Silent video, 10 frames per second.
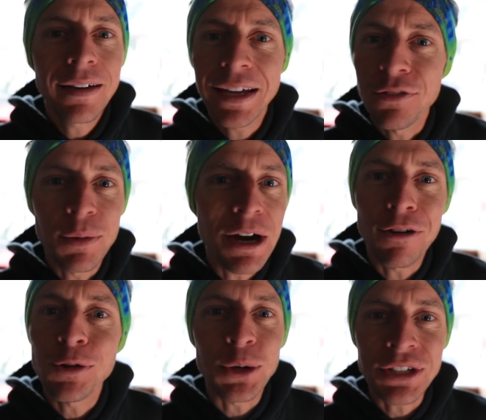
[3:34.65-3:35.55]
Nike
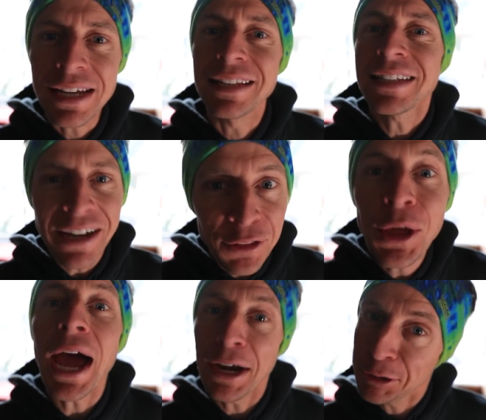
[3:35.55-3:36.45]
Vomero 14s. Now
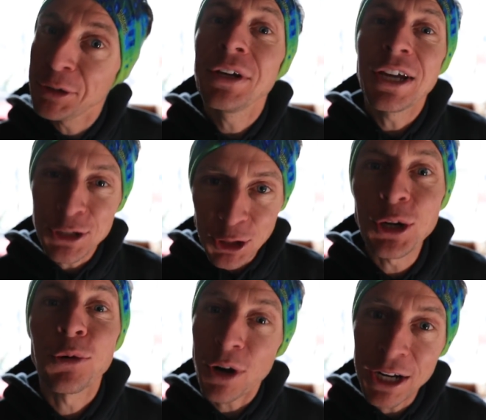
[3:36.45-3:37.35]
that is a
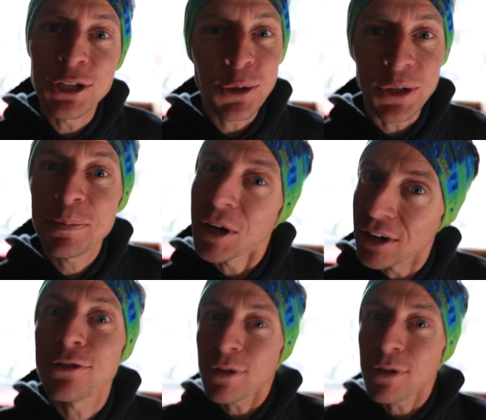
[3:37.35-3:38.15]
good running shoe experience